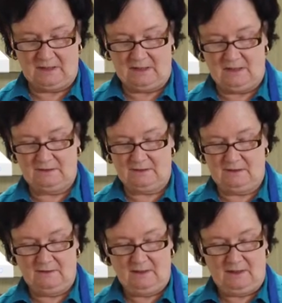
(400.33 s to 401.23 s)
and
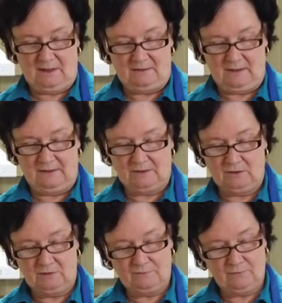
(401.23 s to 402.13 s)
let it
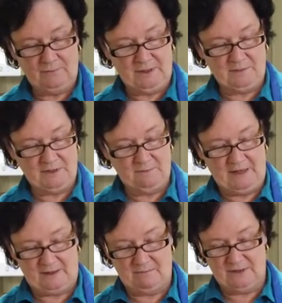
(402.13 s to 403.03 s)
cook for maybe
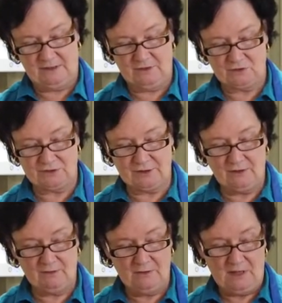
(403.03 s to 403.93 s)
about a minute or
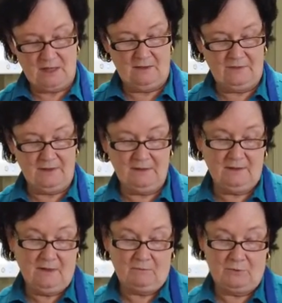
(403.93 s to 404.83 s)
so, and
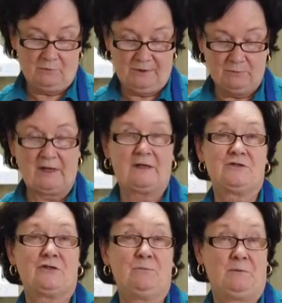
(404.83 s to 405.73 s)
then we'll be ready
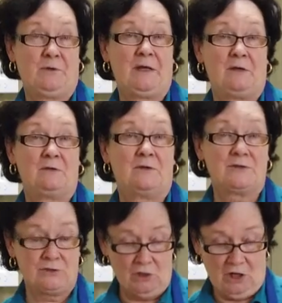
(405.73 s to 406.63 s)
to prepare the
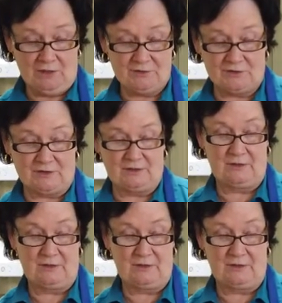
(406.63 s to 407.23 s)
sauce